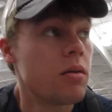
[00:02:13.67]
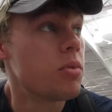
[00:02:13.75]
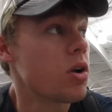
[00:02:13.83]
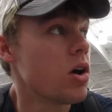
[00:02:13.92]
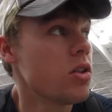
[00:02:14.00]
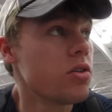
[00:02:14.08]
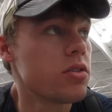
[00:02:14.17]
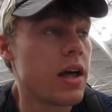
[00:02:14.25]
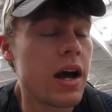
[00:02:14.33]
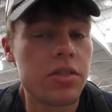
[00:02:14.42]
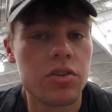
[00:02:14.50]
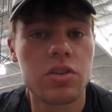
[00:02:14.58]
But other than
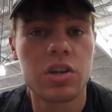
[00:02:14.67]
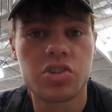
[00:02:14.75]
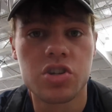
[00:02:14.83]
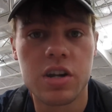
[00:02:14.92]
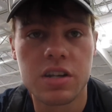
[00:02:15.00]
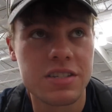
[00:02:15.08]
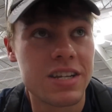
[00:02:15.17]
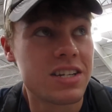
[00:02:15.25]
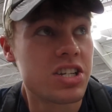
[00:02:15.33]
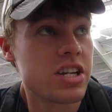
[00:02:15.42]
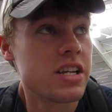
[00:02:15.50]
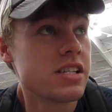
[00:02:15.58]
that, their electronics
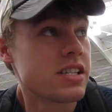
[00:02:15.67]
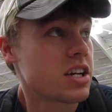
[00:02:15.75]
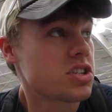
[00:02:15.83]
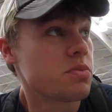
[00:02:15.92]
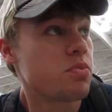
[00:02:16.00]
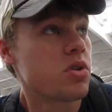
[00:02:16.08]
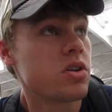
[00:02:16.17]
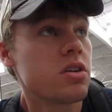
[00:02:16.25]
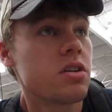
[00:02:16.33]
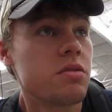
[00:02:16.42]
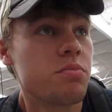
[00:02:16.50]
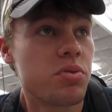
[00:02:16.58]
section is actually pretty
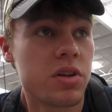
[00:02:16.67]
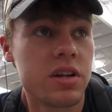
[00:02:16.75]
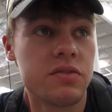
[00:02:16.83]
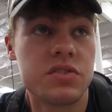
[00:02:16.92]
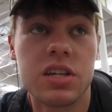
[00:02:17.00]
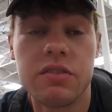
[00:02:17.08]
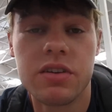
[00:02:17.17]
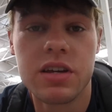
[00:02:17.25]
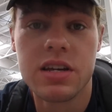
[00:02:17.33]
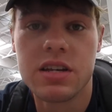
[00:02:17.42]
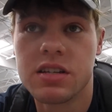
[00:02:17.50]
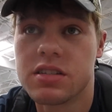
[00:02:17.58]
good. Plenty of
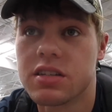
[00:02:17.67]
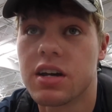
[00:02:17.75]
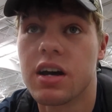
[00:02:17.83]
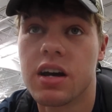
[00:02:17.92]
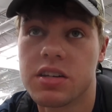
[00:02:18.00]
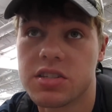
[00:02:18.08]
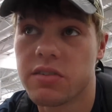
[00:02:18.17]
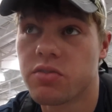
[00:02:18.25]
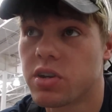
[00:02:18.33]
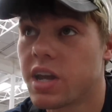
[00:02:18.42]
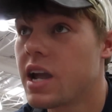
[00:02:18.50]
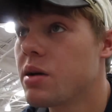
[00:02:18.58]
TVs,
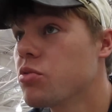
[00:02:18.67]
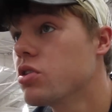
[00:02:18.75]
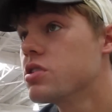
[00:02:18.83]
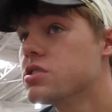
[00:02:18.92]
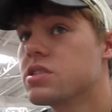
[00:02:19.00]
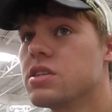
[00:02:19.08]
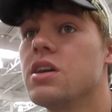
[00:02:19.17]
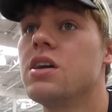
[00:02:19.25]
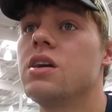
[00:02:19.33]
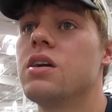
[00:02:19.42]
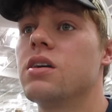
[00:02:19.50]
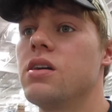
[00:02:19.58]
several cameras,
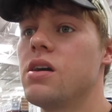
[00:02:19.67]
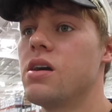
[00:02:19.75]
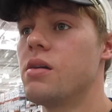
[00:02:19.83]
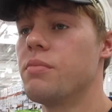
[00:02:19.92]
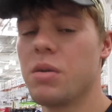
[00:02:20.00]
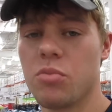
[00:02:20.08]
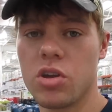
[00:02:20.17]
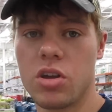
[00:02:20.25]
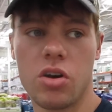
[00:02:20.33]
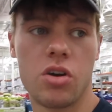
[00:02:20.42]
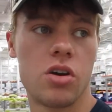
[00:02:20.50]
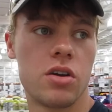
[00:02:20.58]
memory
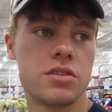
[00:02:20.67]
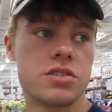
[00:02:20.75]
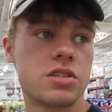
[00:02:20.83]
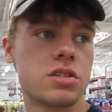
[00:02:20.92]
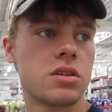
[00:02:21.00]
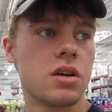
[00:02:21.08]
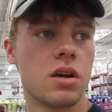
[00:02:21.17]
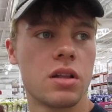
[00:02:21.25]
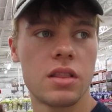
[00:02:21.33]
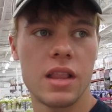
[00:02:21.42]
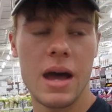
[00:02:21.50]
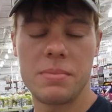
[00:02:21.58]
cards,
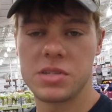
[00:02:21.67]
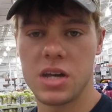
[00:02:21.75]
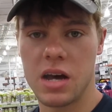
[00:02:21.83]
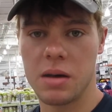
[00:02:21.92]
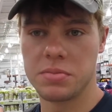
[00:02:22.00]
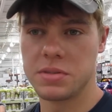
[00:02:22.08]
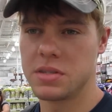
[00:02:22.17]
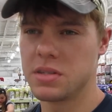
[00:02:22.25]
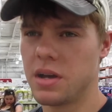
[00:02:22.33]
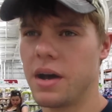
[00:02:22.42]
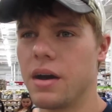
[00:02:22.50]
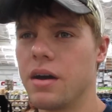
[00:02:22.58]
laptops.
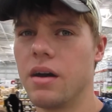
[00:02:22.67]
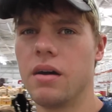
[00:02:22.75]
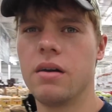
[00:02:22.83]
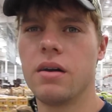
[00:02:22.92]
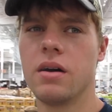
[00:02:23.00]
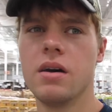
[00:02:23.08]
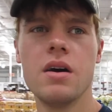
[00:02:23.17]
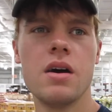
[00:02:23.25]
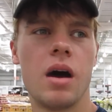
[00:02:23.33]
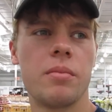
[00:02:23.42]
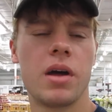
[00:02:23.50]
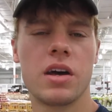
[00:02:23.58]

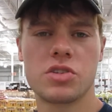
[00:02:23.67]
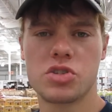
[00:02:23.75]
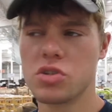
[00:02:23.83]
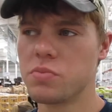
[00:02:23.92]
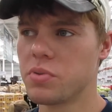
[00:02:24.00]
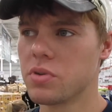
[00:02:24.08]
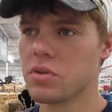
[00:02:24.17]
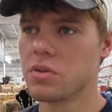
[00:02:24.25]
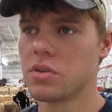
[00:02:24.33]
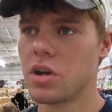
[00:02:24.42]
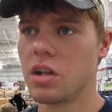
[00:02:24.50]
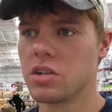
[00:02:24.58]
I'm not super
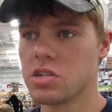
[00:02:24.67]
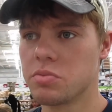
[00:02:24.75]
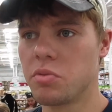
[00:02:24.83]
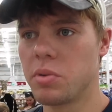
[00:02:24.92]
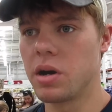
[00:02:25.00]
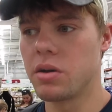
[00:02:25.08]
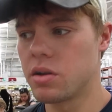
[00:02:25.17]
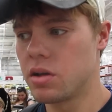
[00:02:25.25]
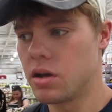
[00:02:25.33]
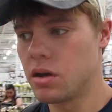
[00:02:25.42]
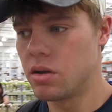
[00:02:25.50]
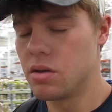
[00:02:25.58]
knowledgeable
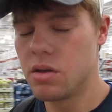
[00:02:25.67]
about